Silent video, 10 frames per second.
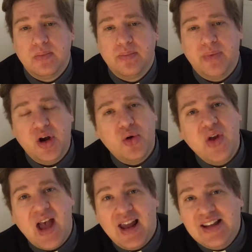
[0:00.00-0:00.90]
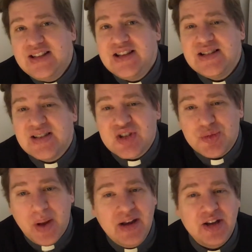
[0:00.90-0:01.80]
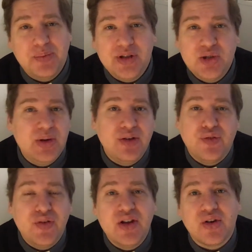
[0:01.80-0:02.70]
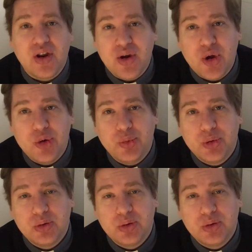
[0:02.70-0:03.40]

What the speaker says: But our reality is suspended between fear and hope.